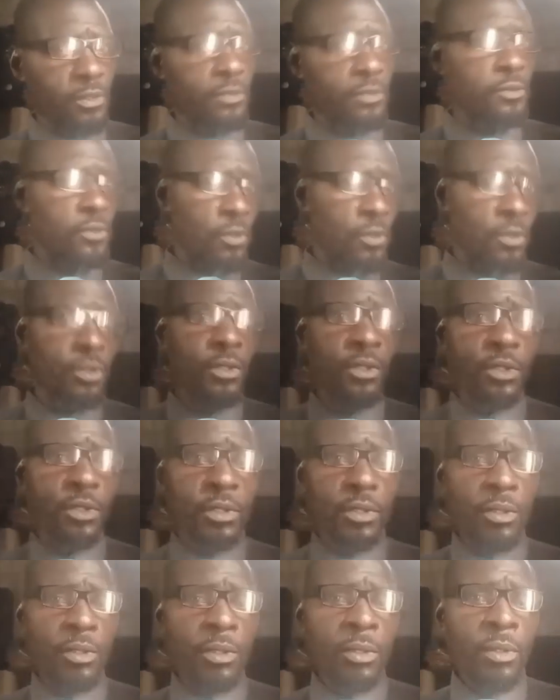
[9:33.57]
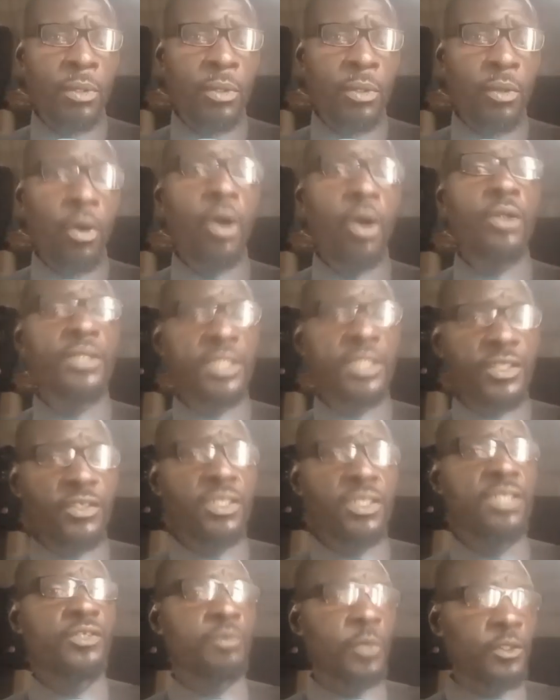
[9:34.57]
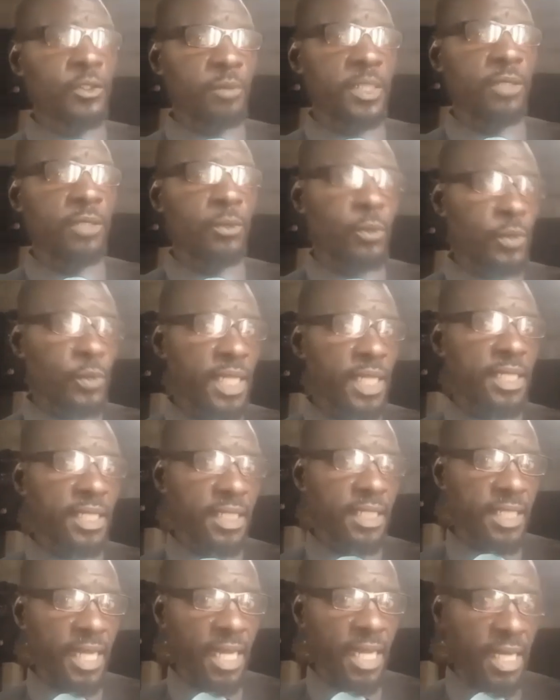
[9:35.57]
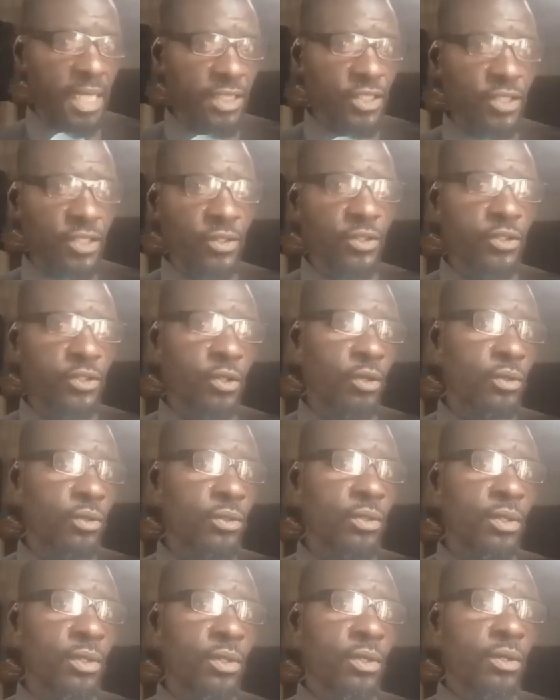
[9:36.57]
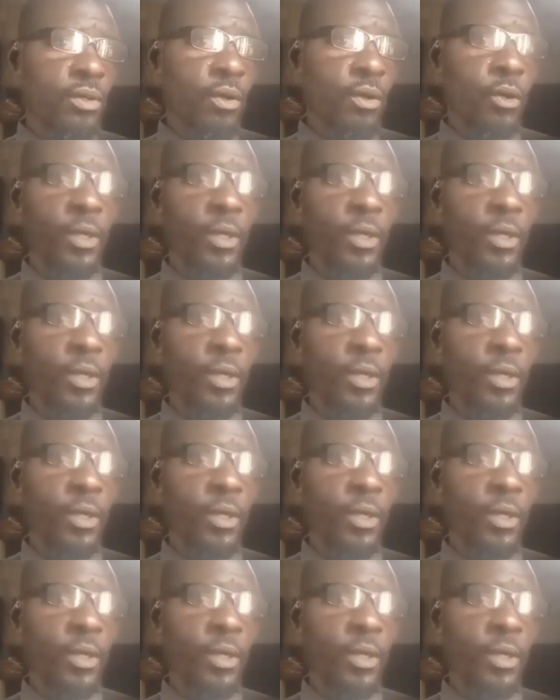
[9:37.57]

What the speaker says: You know, all these things must be included in the election or